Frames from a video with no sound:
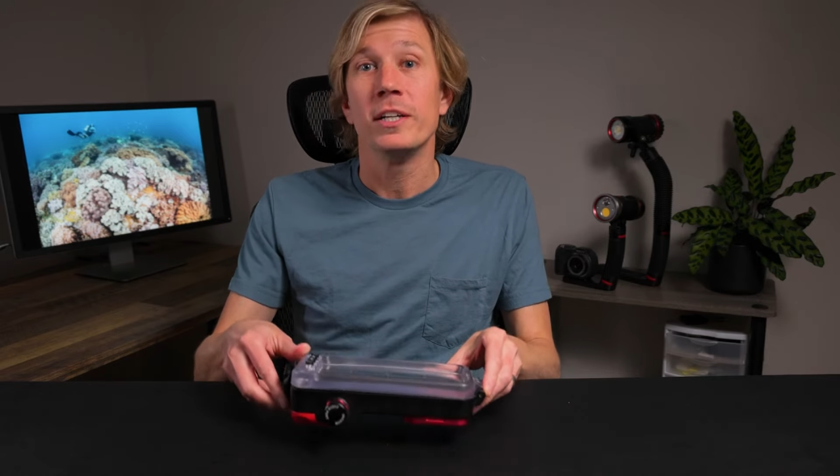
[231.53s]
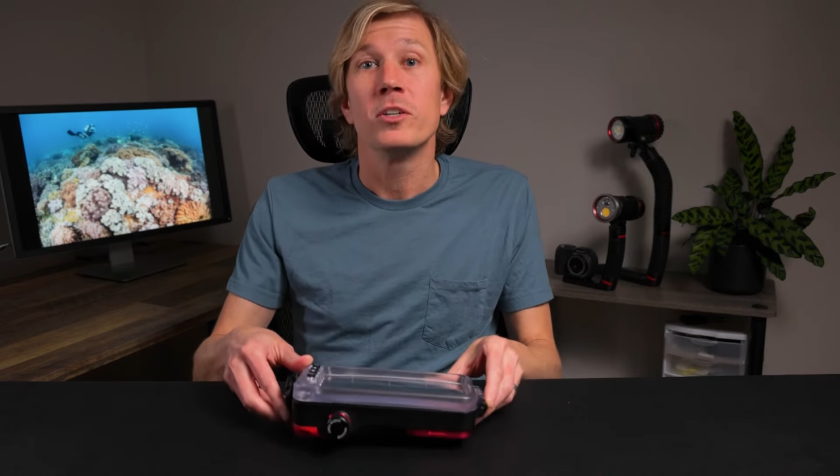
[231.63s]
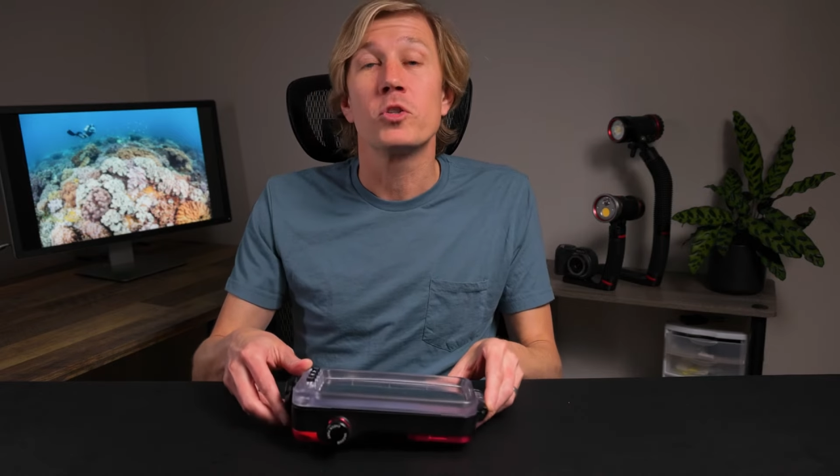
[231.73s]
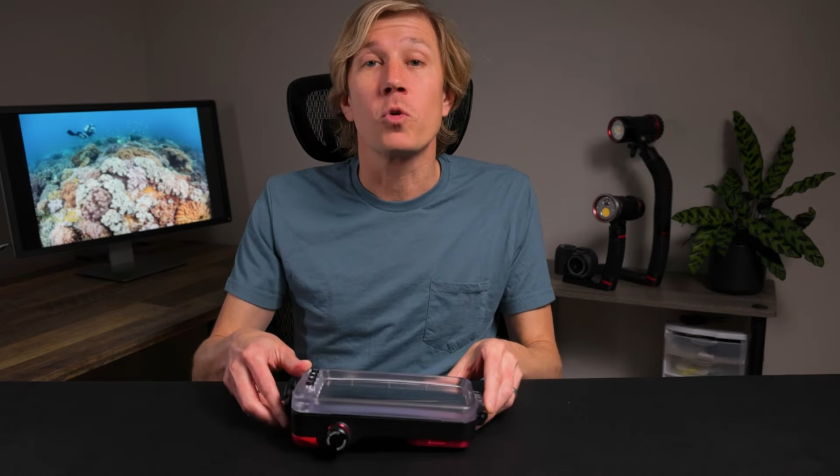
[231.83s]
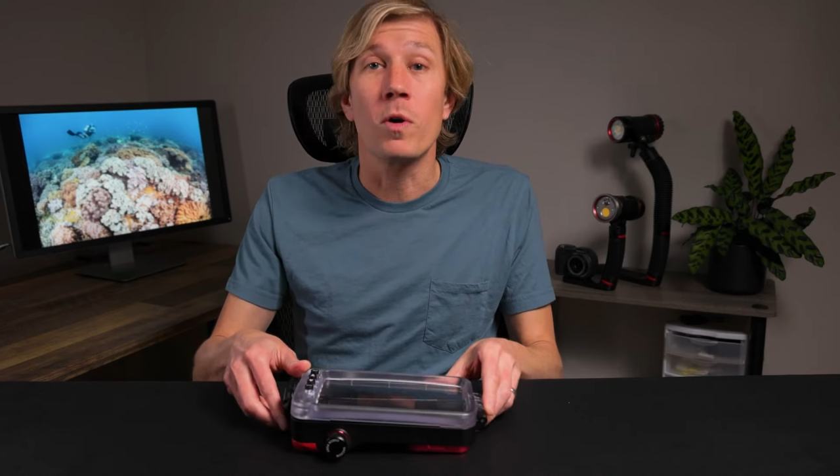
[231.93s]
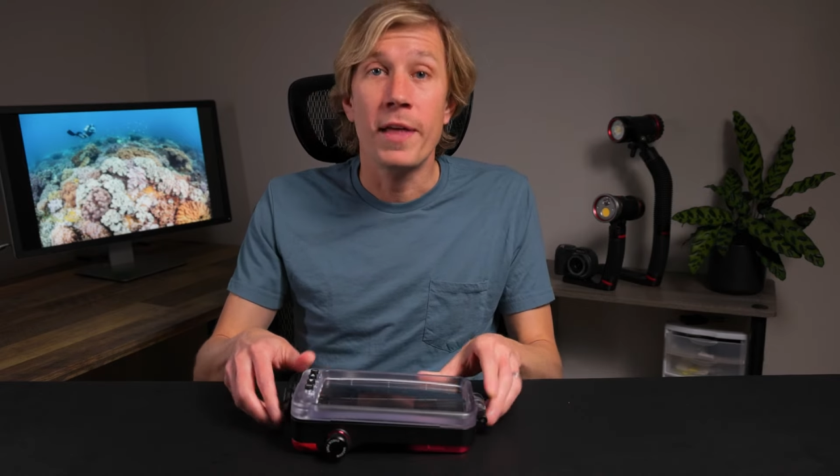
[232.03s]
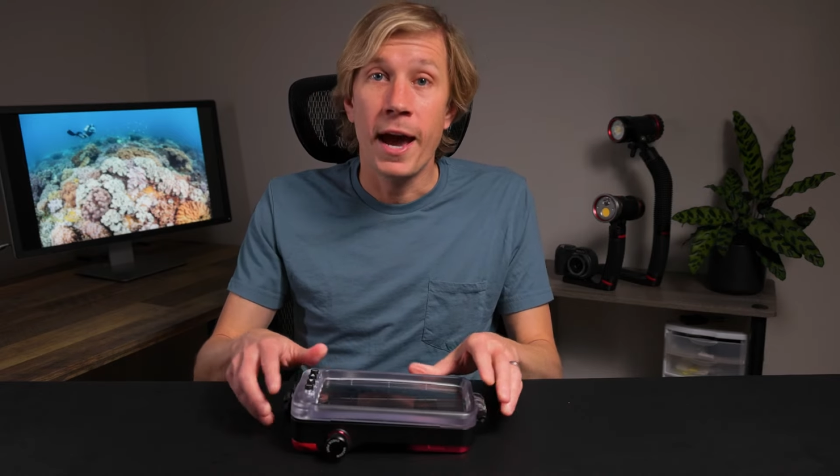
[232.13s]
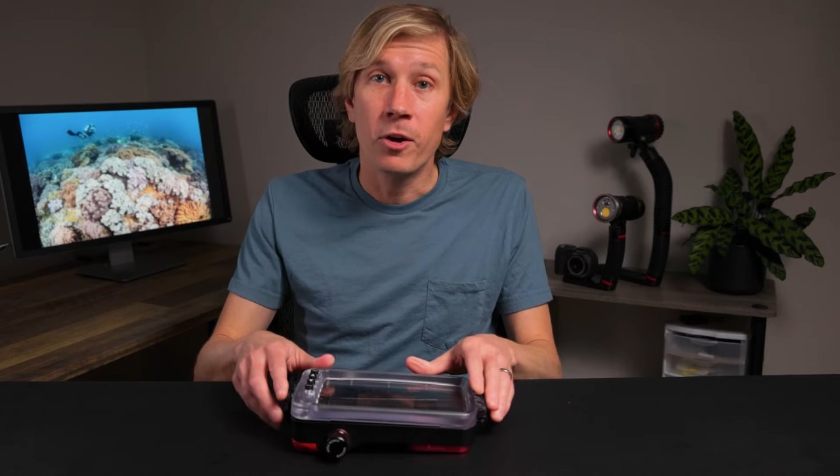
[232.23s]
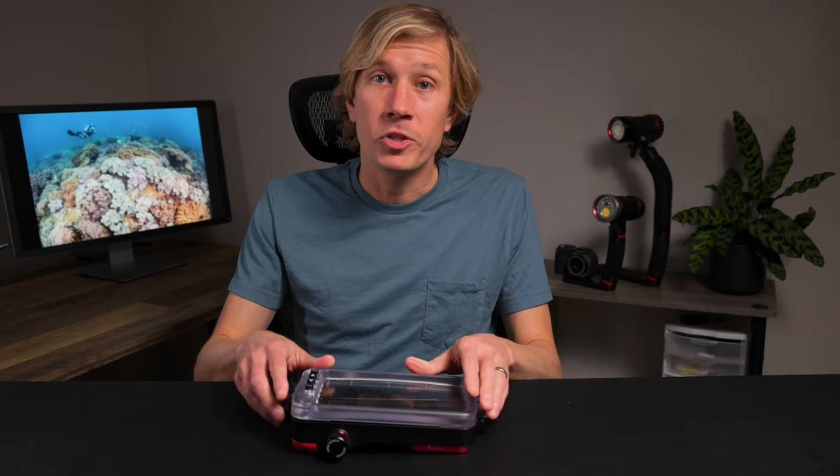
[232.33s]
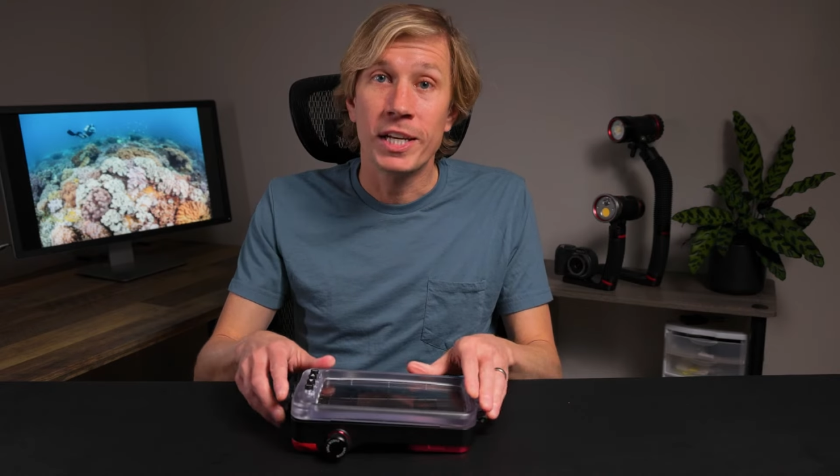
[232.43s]
Store the
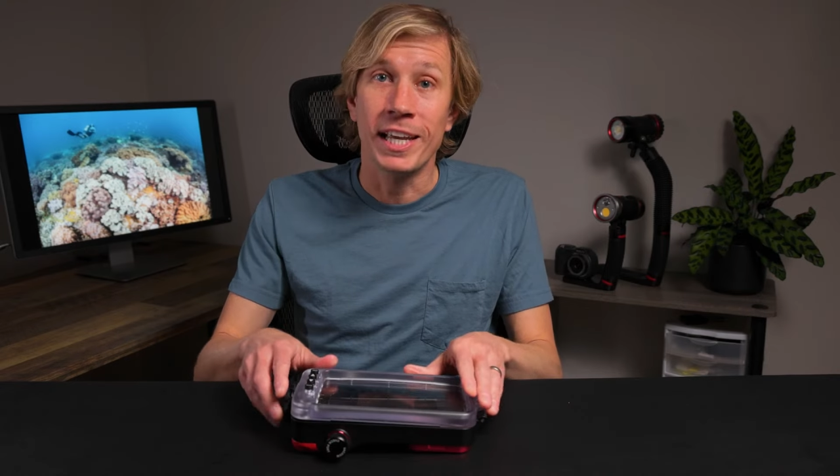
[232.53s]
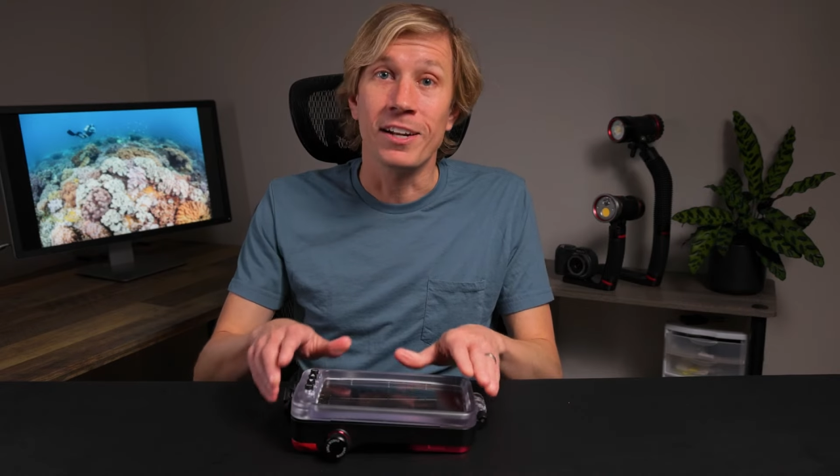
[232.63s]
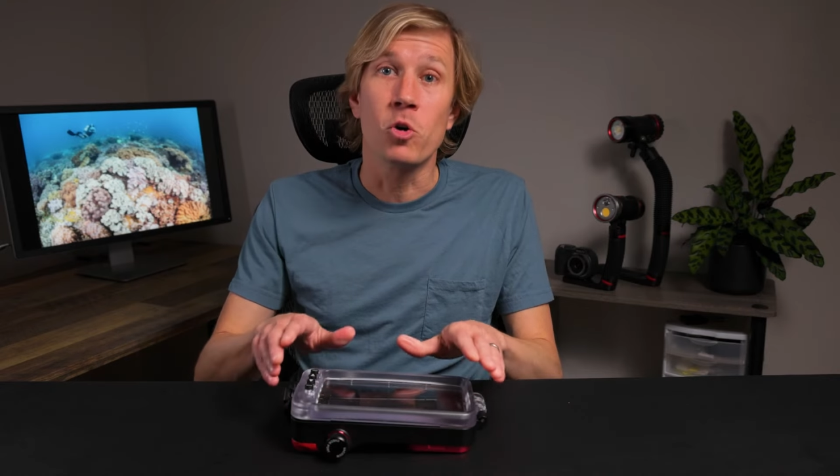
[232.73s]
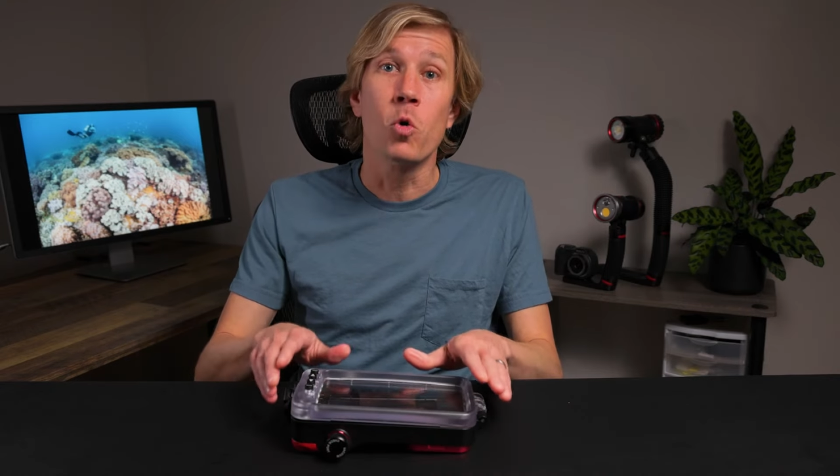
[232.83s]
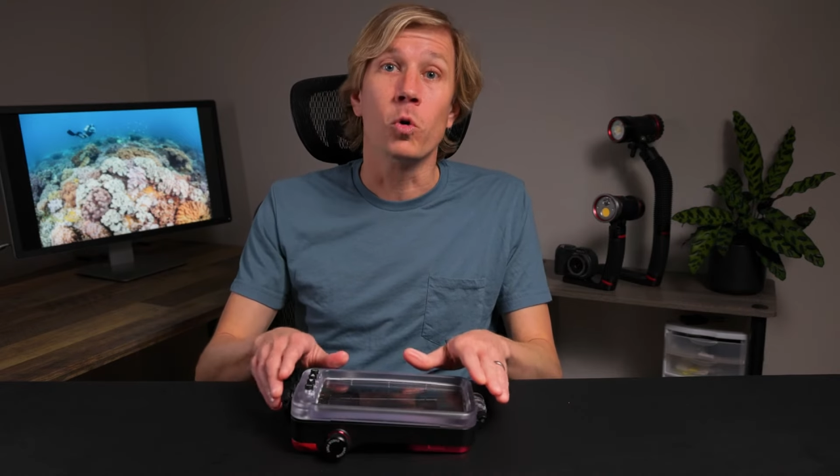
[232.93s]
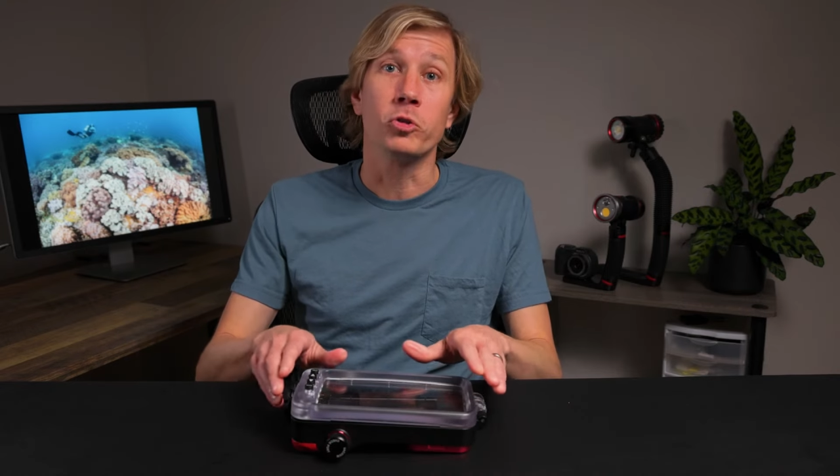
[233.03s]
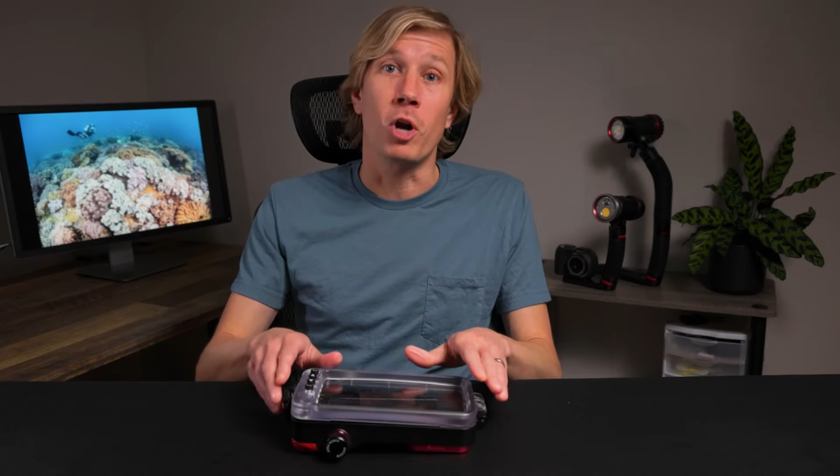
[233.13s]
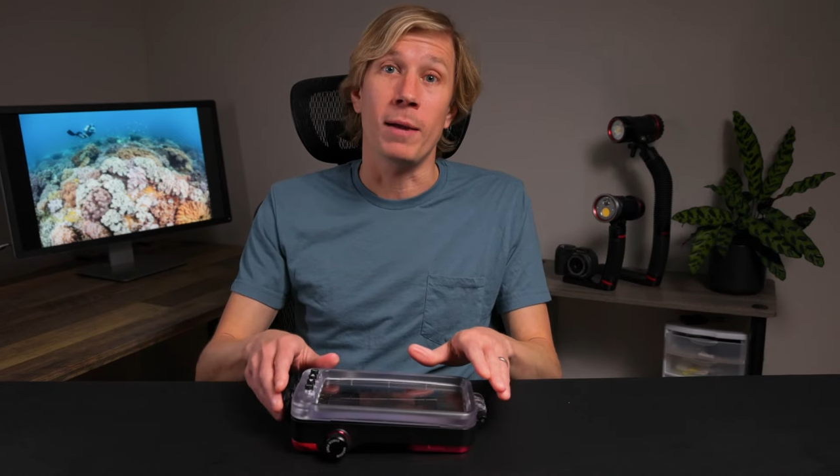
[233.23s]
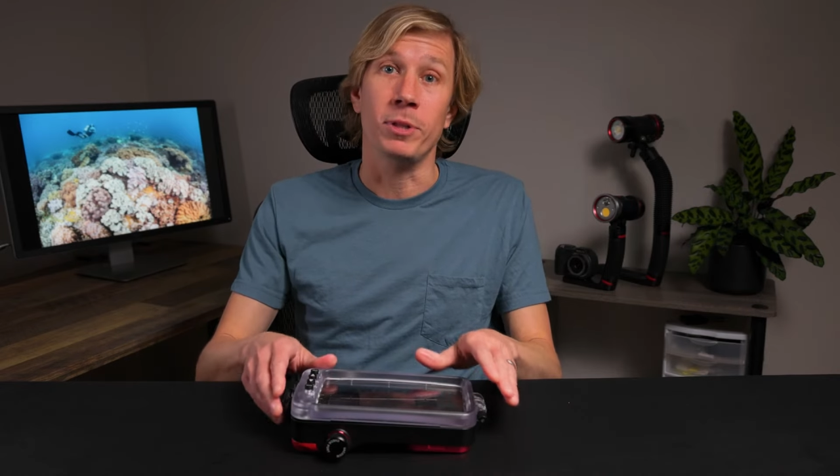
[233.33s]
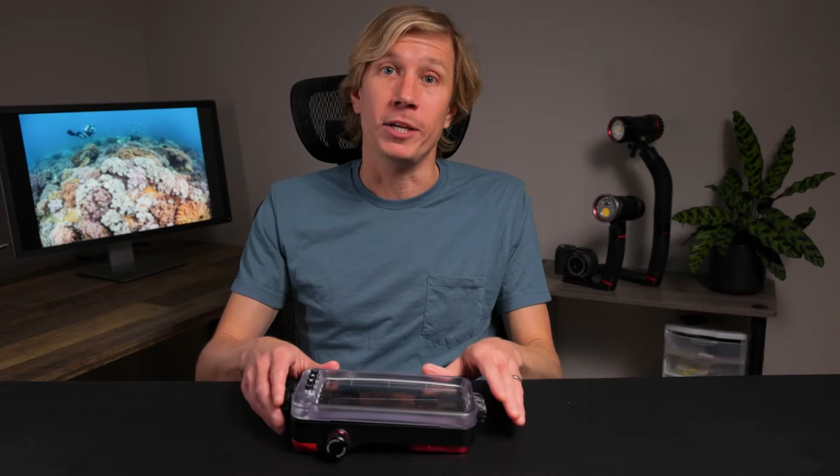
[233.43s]
housing in a cool,
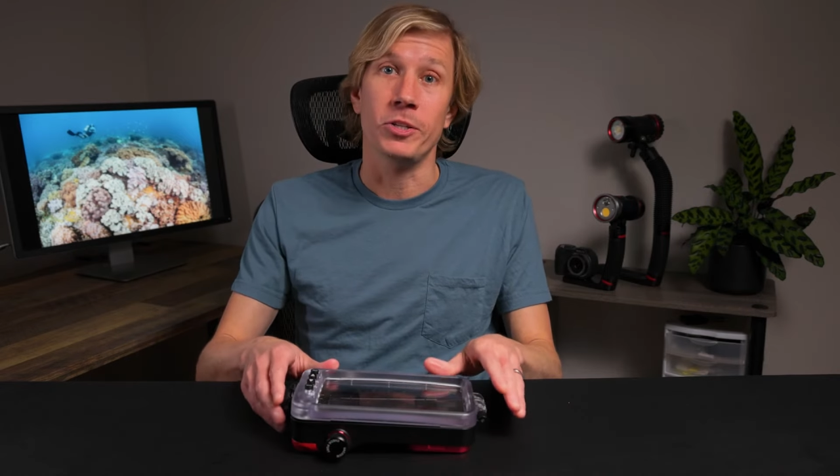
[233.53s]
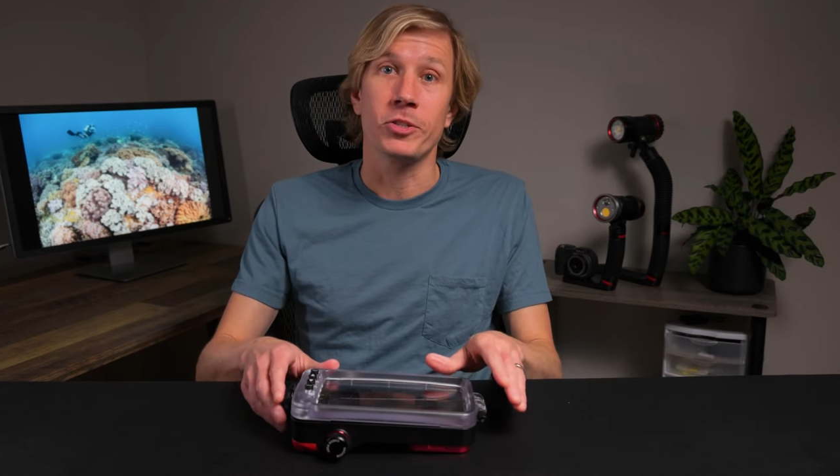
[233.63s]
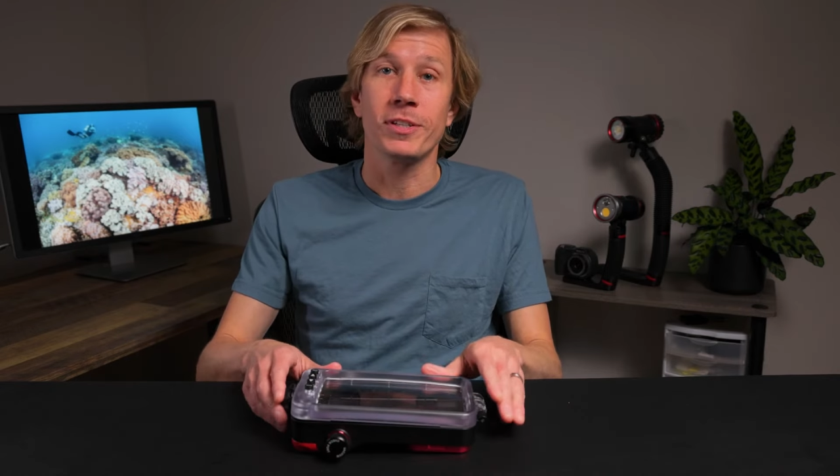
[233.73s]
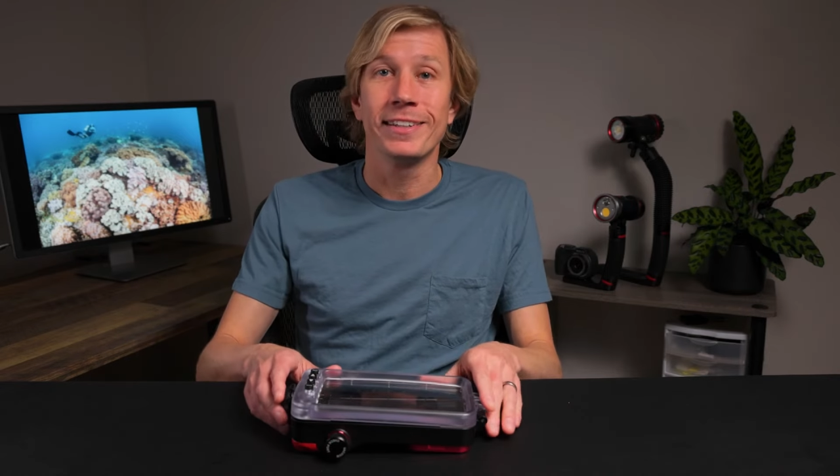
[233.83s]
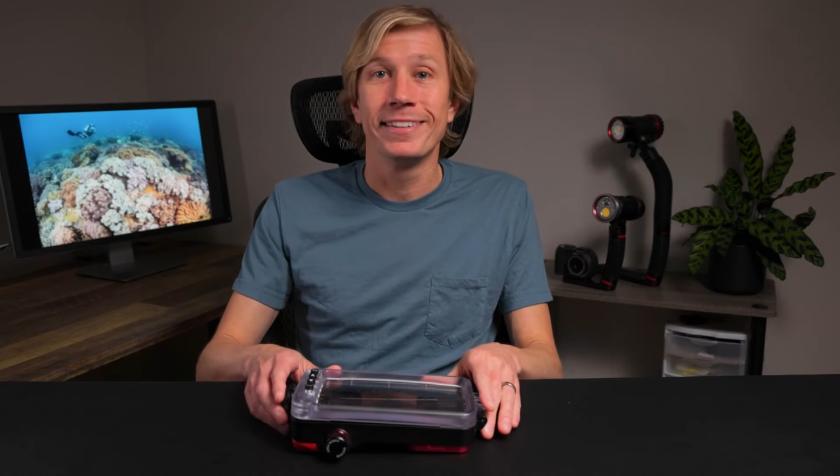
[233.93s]
dry place.